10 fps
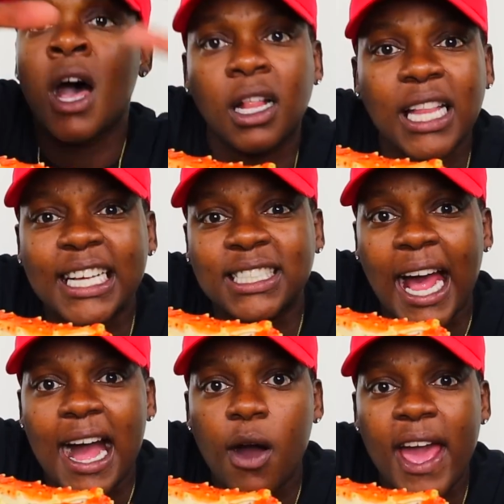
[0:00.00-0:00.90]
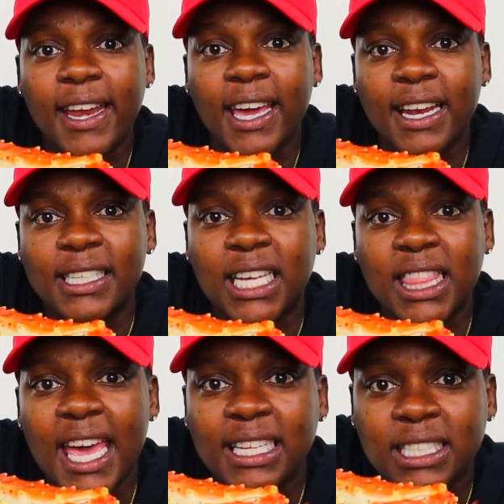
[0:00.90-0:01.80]
Let's go ahead and get into
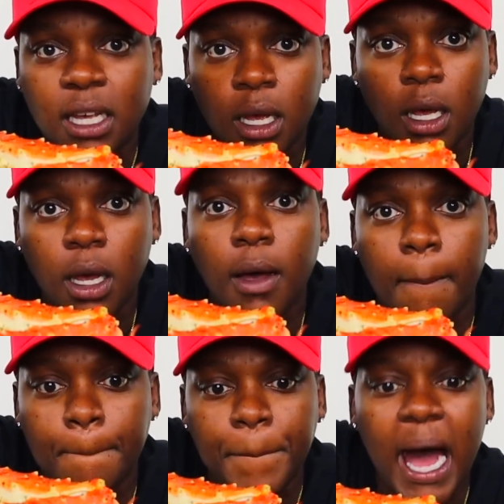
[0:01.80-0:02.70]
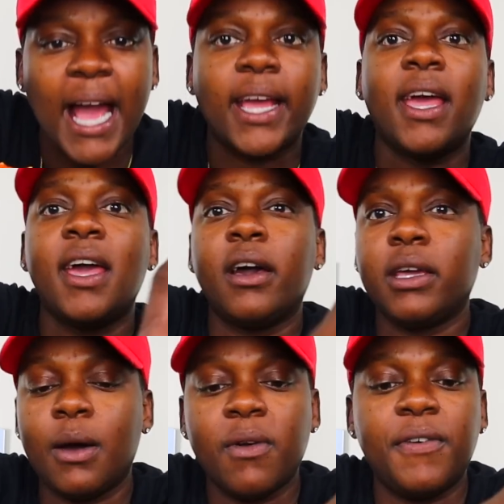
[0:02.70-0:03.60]
this bite
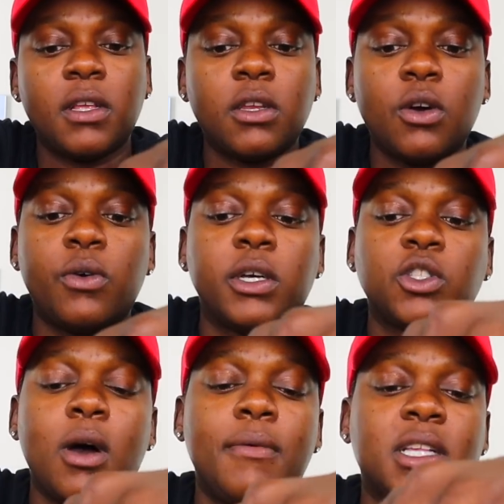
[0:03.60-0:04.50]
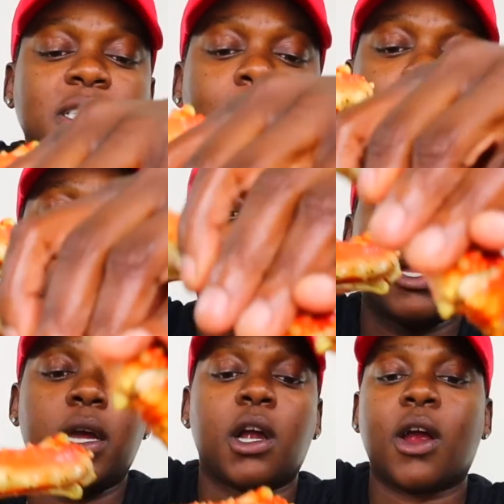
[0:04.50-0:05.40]
it. Start with this little bit of
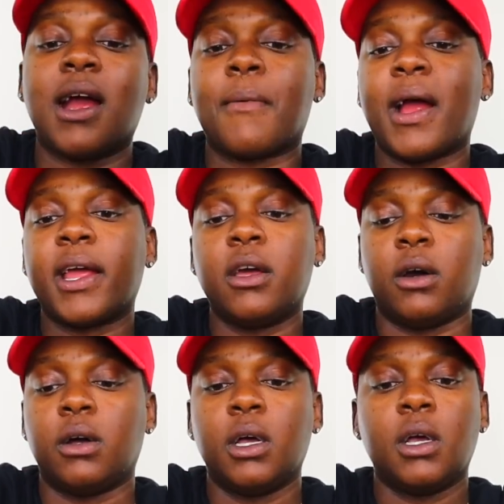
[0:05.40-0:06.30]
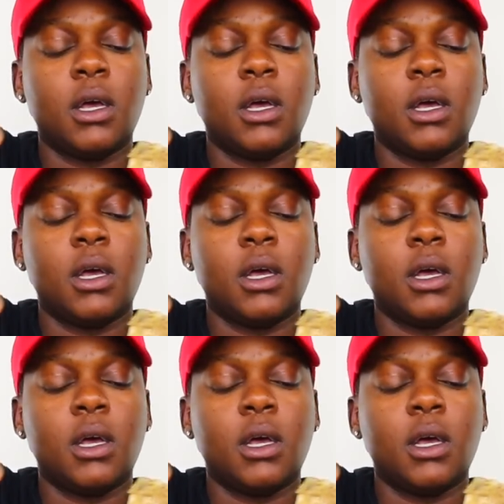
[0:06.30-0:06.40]
king crab right here.